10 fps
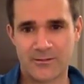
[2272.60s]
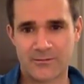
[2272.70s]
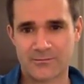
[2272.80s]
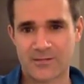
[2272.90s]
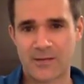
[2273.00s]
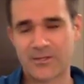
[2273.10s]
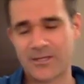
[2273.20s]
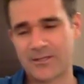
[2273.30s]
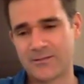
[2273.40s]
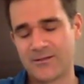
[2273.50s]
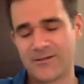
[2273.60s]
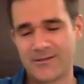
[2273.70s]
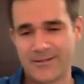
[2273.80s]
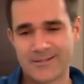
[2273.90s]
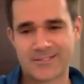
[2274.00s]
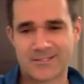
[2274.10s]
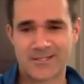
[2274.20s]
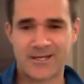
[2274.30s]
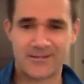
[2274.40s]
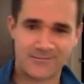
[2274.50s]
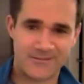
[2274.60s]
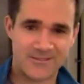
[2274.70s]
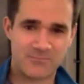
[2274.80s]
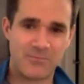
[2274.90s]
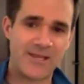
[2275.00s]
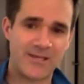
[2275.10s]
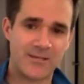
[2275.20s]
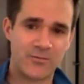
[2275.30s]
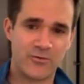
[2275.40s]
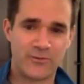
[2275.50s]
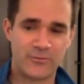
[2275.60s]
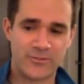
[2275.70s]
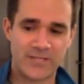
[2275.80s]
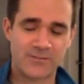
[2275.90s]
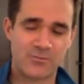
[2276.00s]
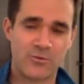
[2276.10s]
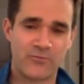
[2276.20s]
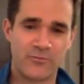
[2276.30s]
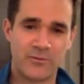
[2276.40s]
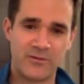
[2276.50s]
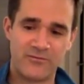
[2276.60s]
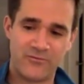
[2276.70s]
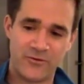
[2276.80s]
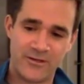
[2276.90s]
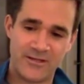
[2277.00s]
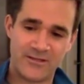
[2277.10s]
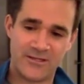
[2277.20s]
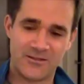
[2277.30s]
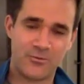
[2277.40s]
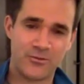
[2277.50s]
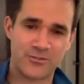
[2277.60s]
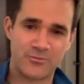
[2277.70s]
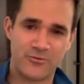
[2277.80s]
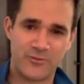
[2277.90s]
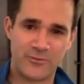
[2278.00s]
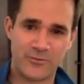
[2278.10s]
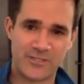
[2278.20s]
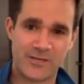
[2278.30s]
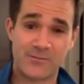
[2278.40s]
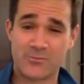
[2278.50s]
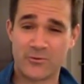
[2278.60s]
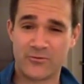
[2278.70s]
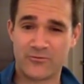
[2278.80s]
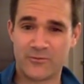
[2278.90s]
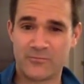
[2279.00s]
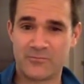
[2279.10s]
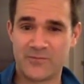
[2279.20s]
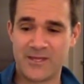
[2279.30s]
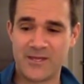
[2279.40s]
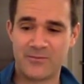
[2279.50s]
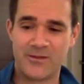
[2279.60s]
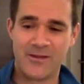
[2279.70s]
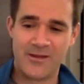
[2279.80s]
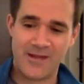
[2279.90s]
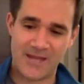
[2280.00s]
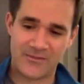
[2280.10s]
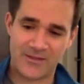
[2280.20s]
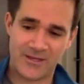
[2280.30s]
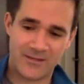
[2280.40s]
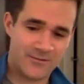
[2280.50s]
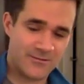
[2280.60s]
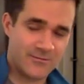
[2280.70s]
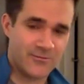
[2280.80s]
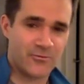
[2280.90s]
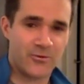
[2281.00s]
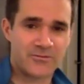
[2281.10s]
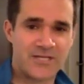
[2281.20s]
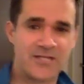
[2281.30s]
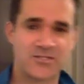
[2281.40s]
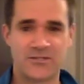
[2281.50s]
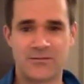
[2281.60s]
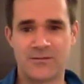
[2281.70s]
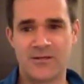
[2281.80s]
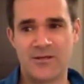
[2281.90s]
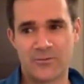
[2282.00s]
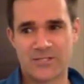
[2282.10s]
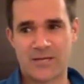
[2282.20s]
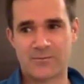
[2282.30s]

complicated. It's just got this banking movement, which happens more from the midfoot, and then the push movement, which happens more from the hip, and then the rotation, which happens